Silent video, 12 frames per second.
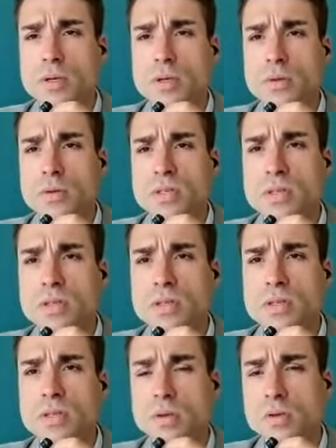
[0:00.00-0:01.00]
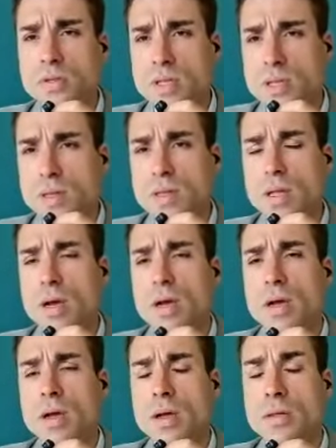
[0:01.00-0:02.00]
used
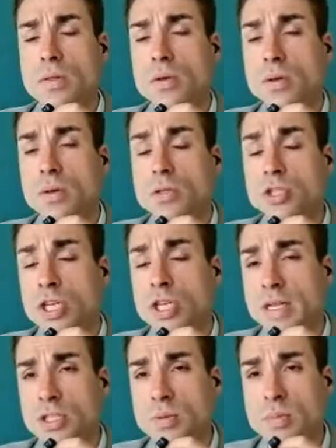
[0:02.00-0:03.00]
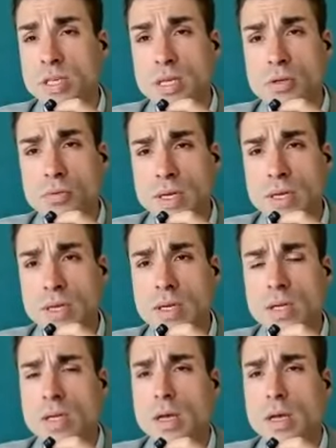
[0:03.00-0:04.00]
the ChatGPT 3